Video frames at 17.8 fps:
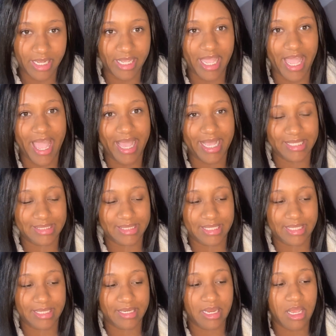
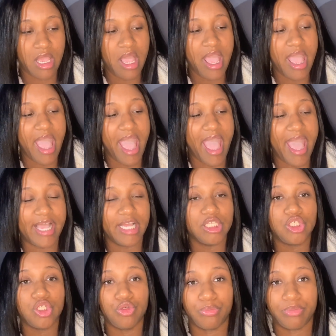acid at
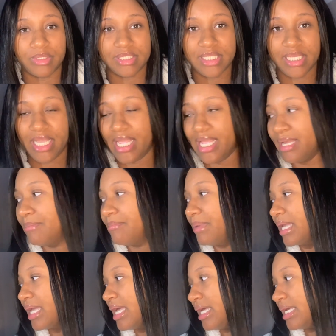2%. And
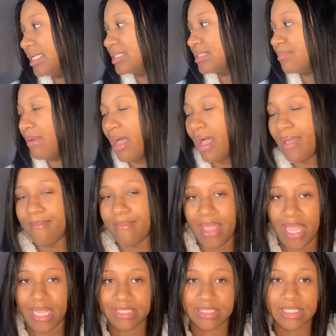because my
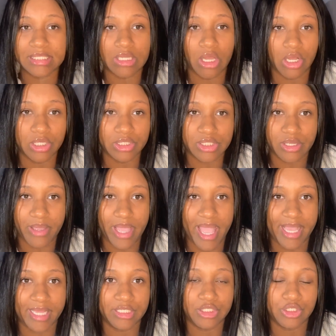mask is also
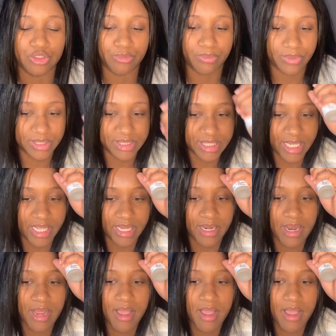at 2%,